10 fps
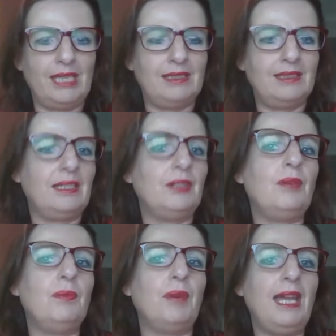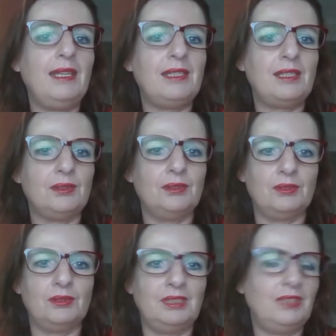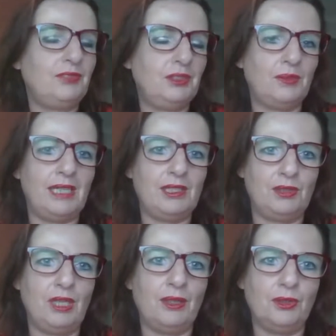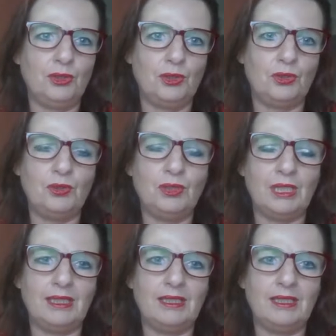And there are different ways on how to do that,